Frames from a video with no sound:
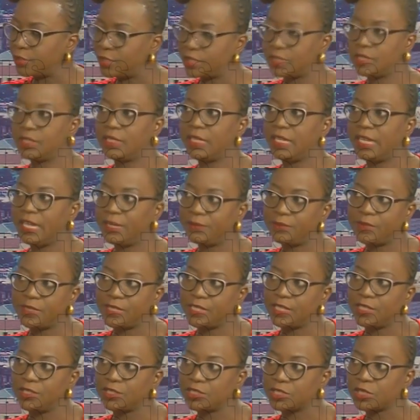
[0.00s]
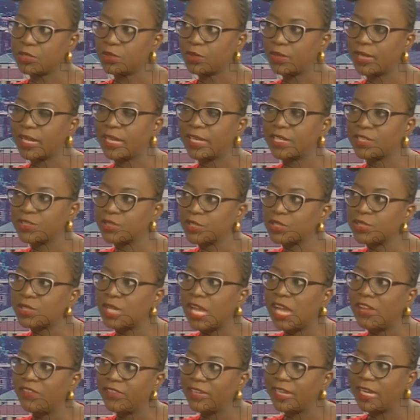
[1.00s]
but the A P C doesn't look like it's going to
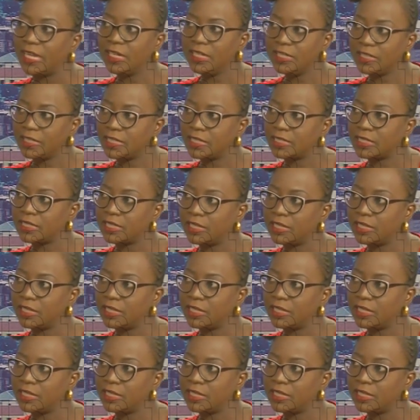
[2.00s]
have a candidate. No,